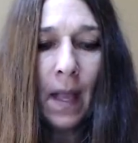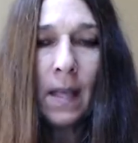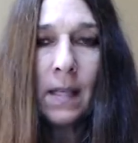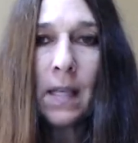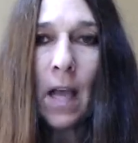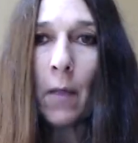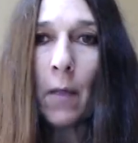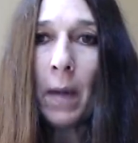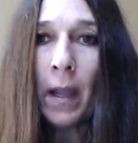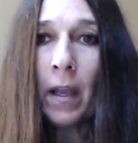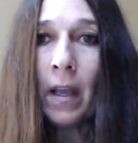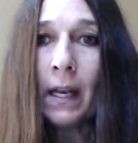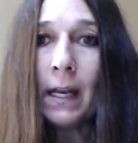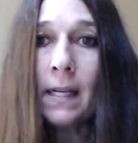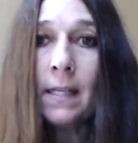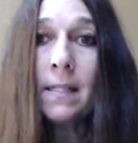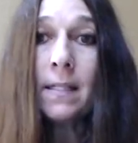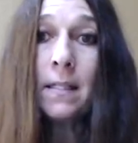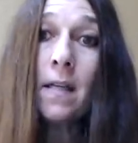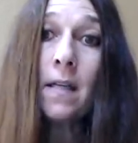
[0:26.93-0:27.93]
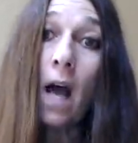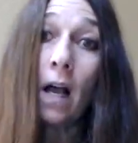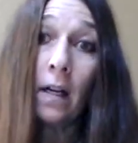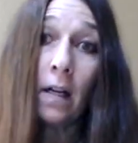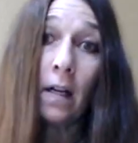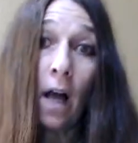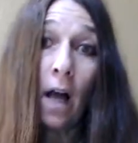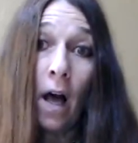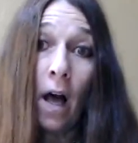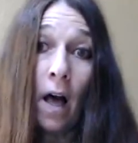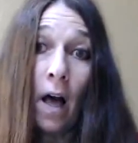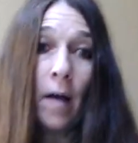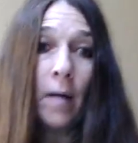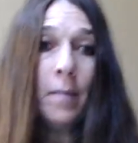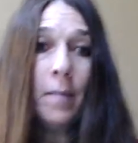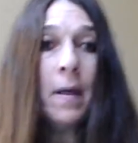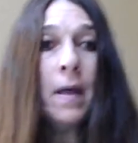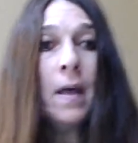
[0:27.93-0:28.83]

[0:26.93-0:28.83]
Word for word: SouthBayYoginis.com.